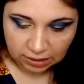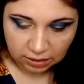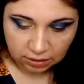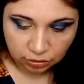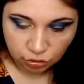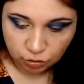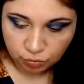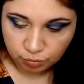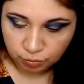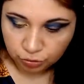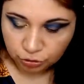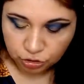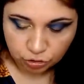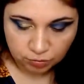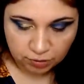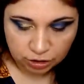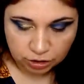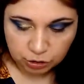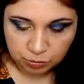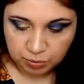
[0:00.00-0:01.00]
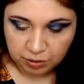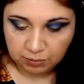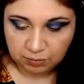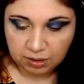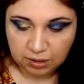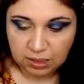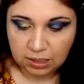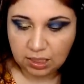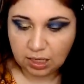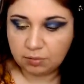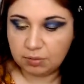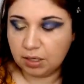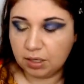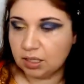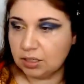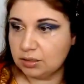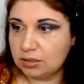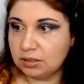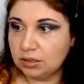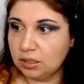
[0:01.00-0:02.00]
Don't put too much pigment there
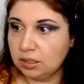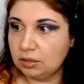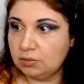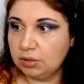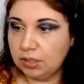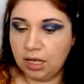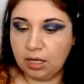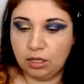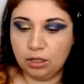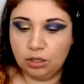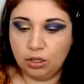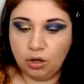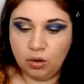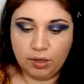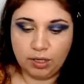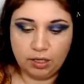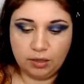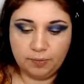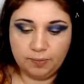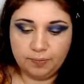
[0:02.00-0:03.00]
because it's going to be like glowing.